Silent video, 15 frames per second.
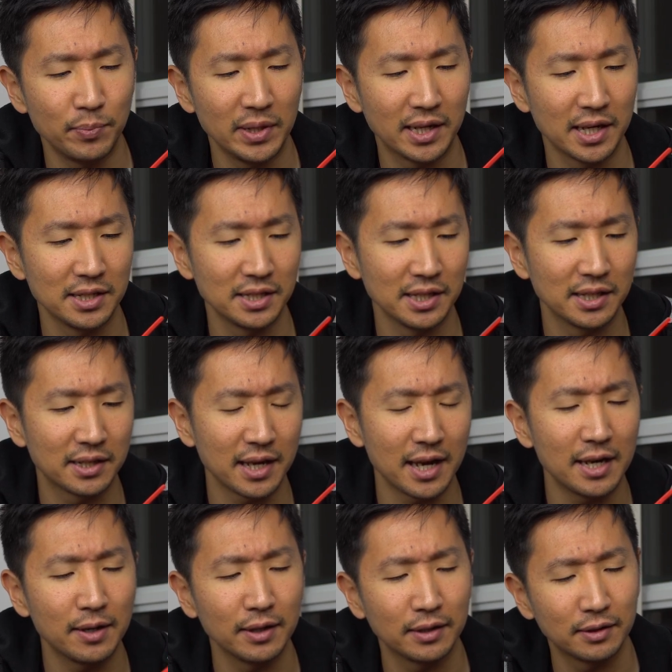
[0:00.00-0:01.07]
because
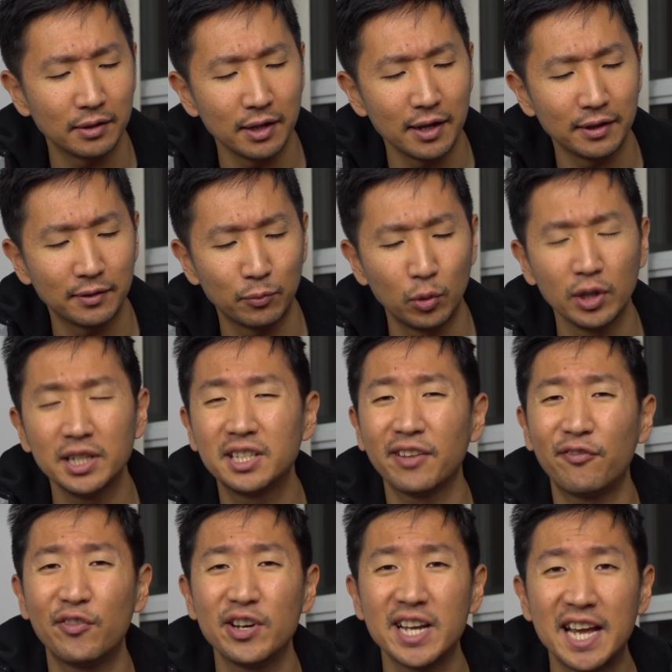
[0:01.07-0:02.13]
it really
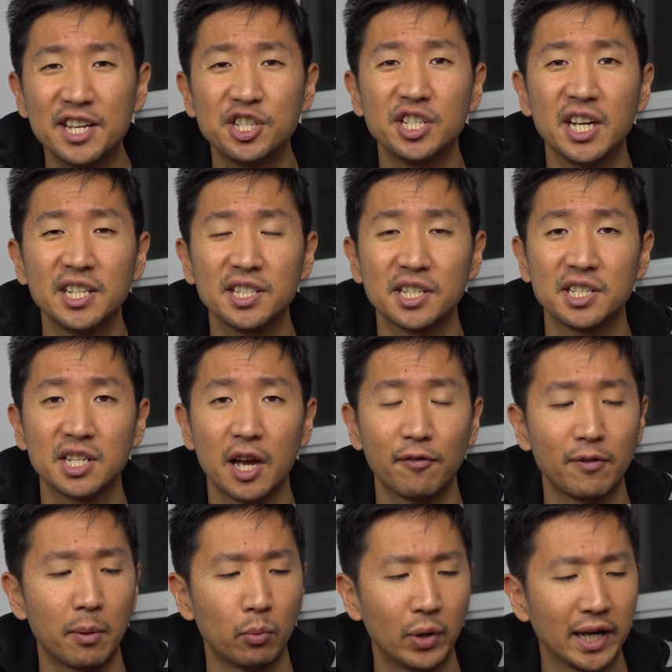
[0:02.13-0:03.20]
differentiates
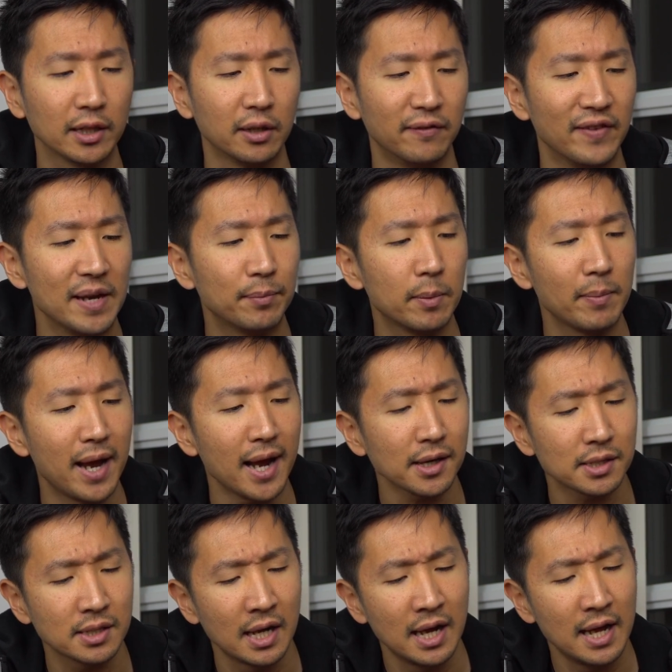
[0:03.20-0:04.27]
itself from a regular
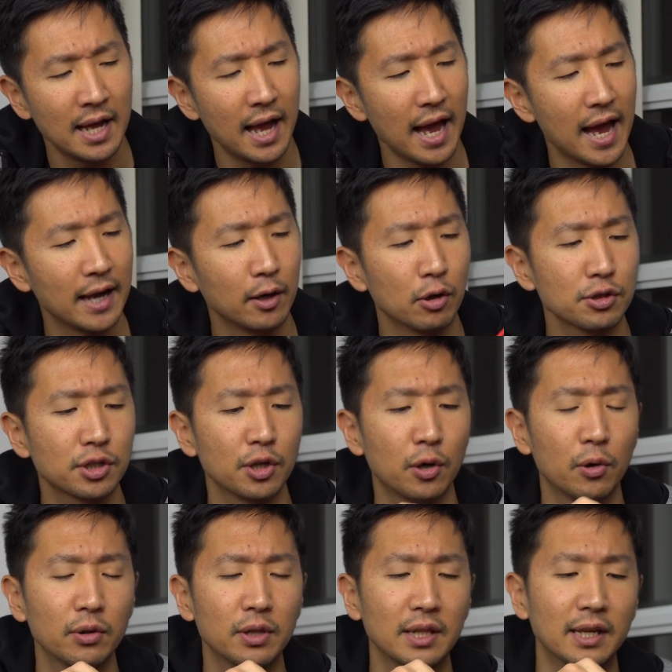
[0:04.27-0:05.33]
Vapormax. And
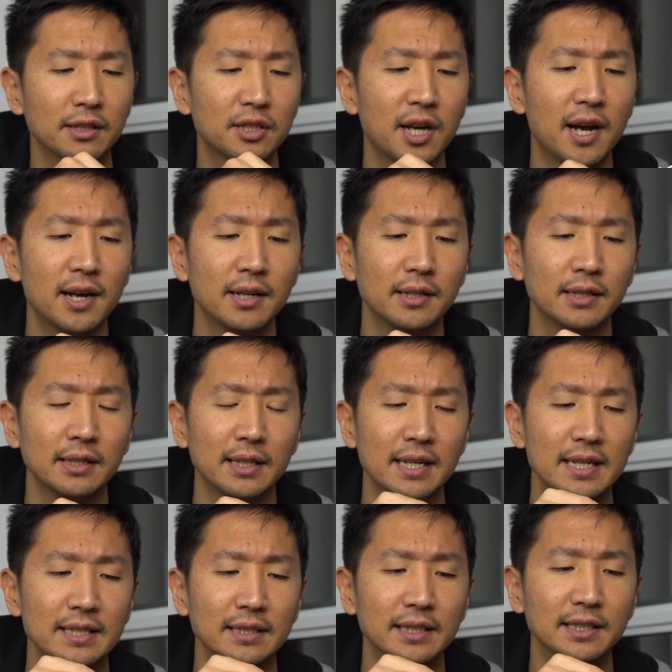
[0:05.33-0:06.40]
also the tongue,
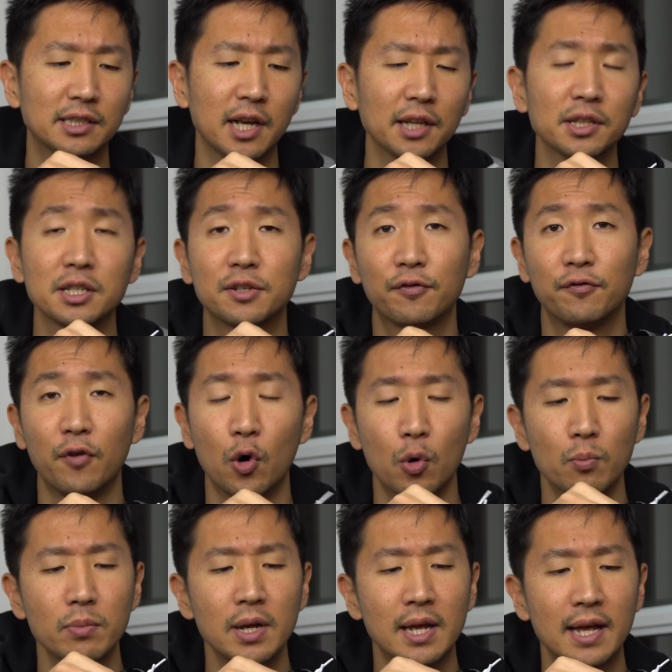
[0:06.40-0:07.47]
it's got this
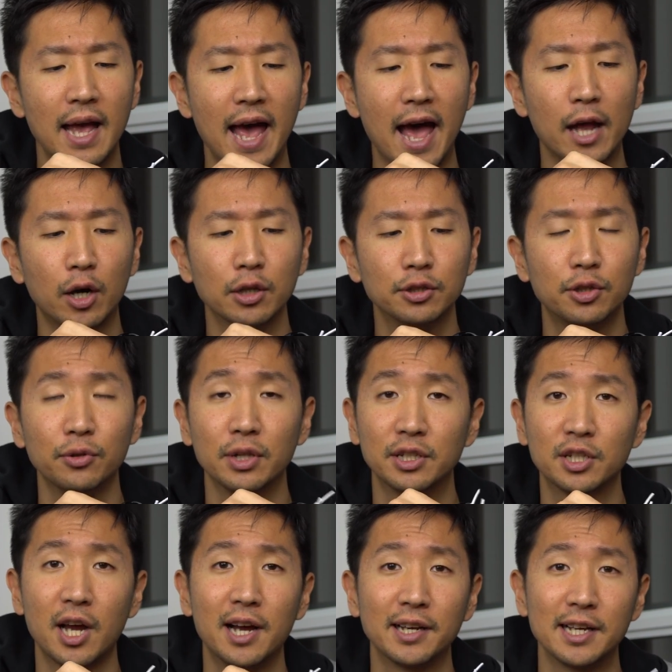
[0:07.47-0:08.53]
foam add-on to the
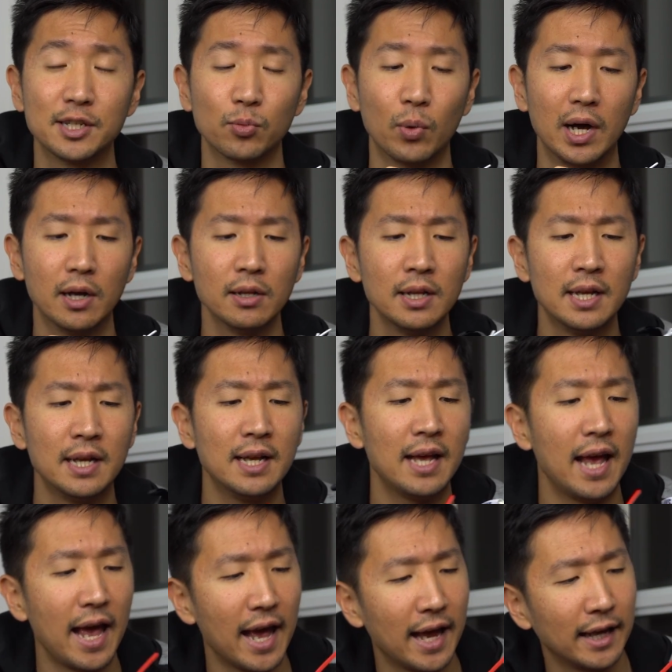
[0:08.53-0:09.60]
tongue as well.
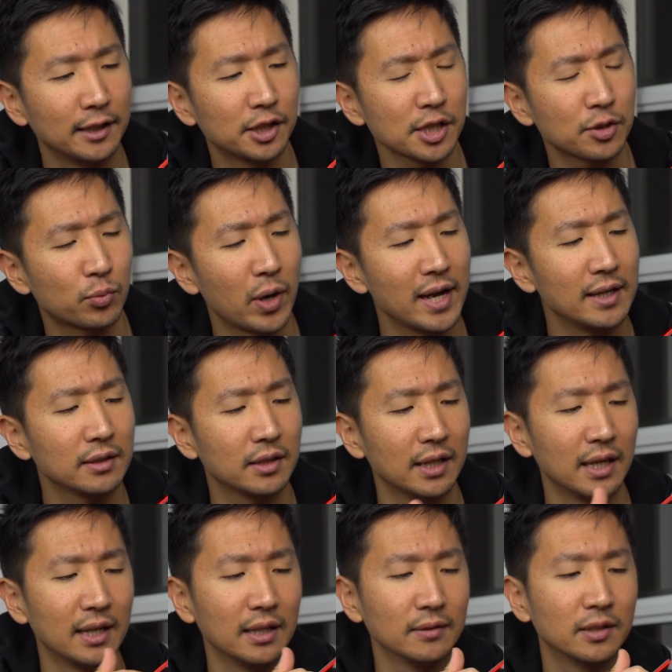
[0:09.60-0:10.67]
And just right at
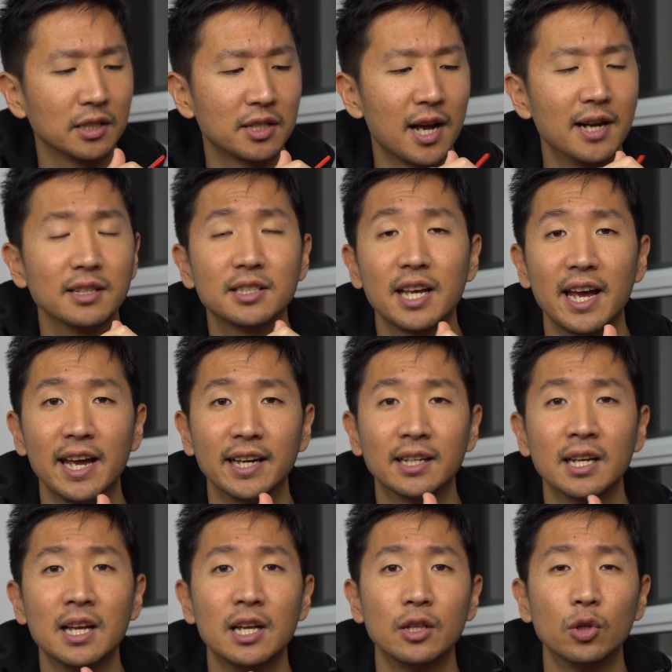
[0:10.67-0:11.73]
the tongue
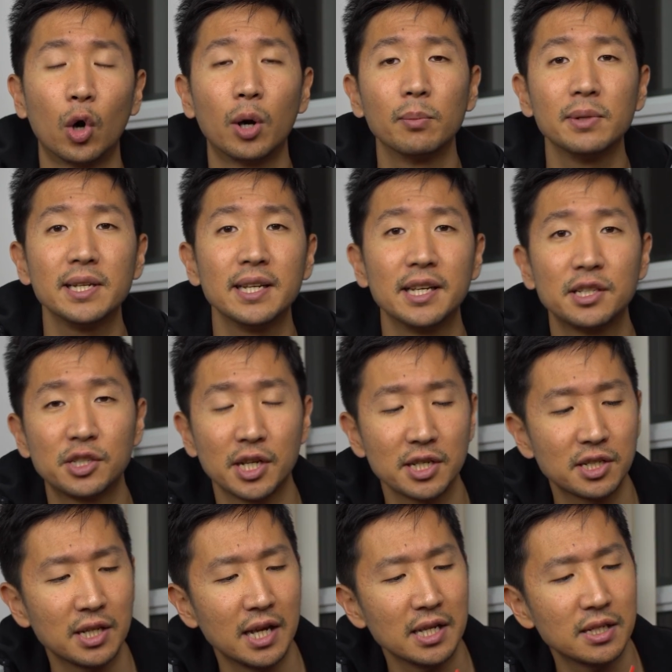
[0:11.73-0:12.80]
tag, normally it
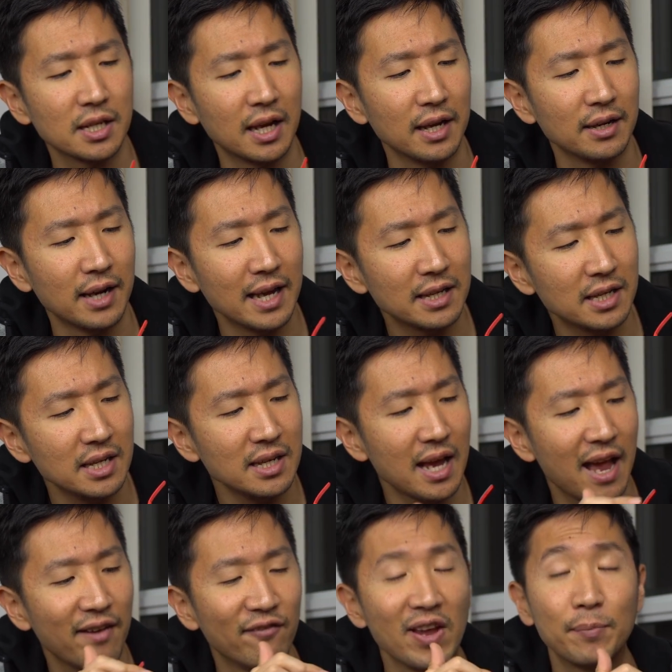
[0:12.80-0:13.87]
just says Nike
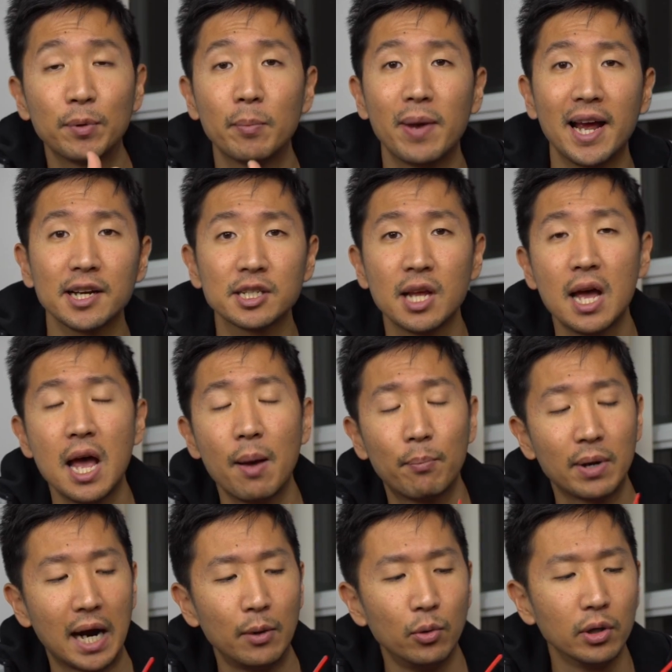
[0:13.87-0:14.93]
and Vapormax,
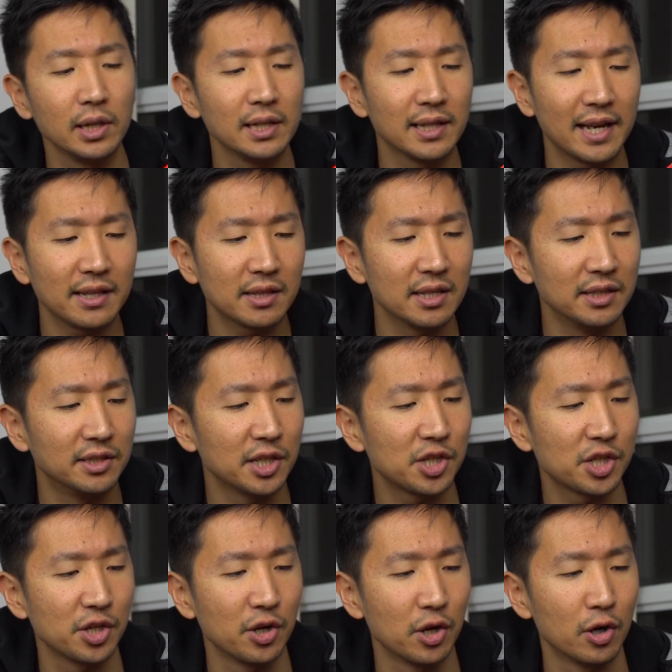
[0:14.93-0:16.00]
but I really like the
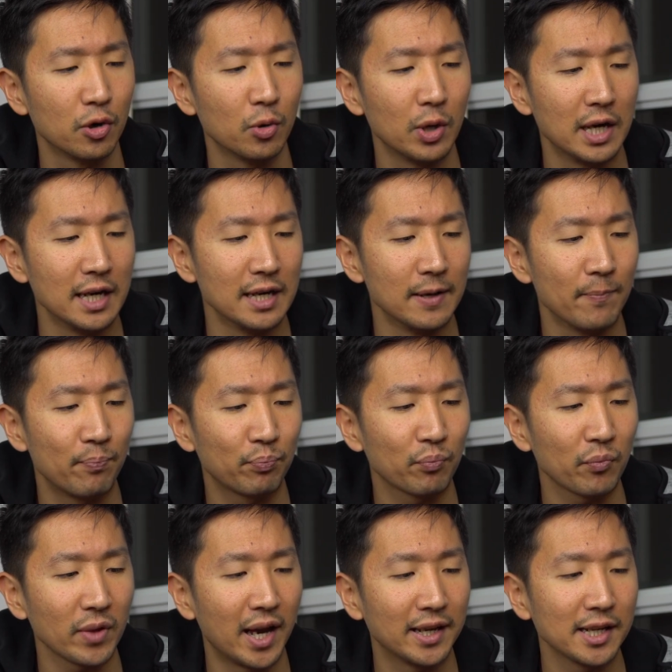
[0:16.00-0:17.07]
additional,
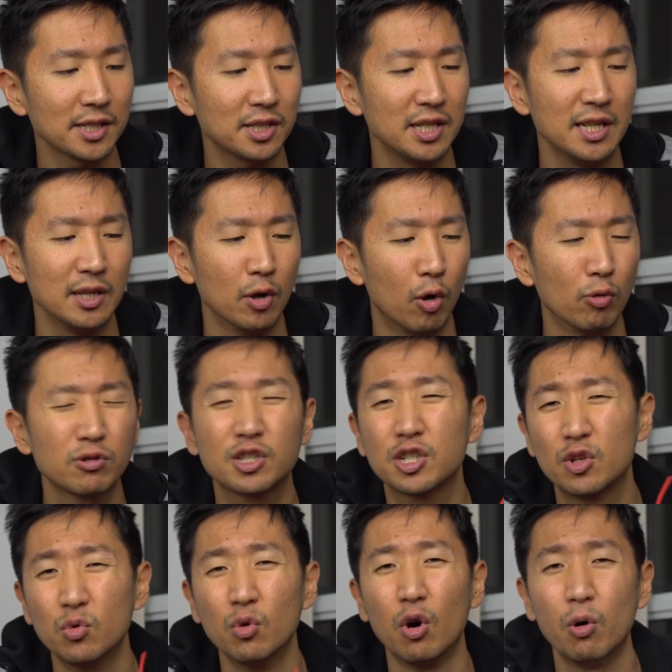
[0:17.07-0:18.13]
I guess the old
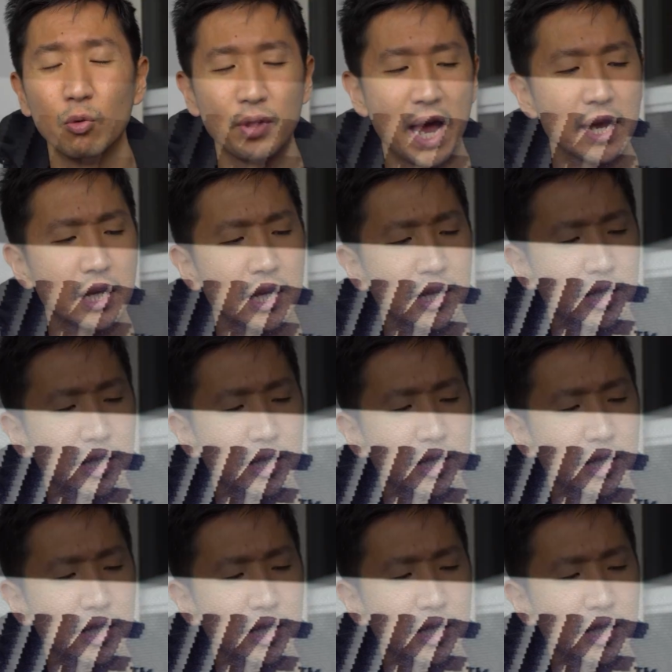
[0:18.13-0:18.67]
school Nike